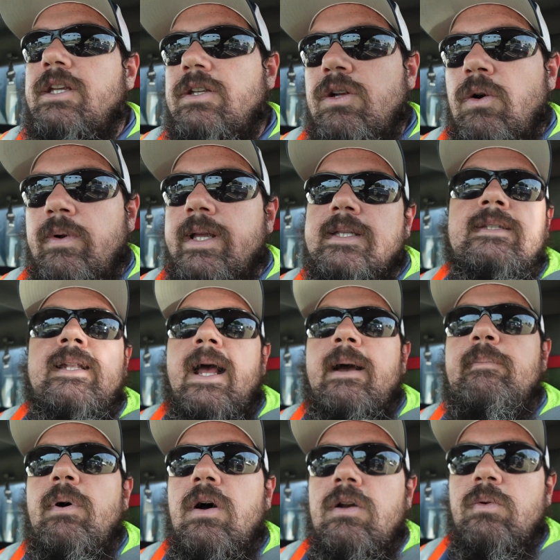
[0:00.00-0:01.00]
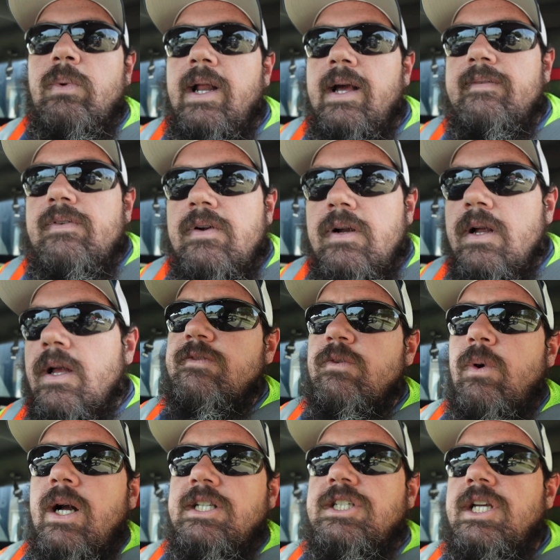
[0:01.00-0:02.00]
You don't get Snap-on or whatever. Thanks for
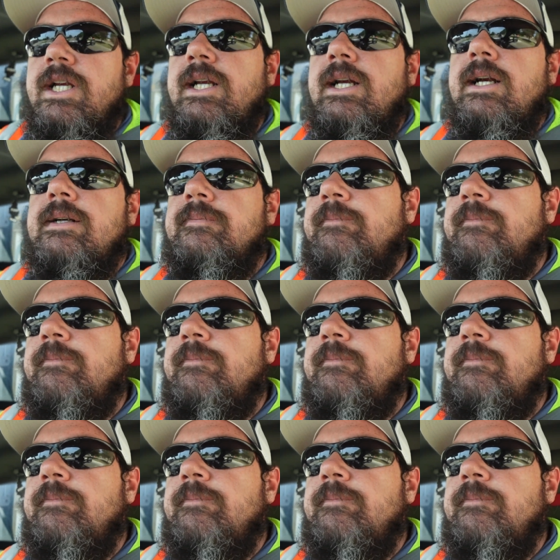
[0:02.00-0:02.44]
watching.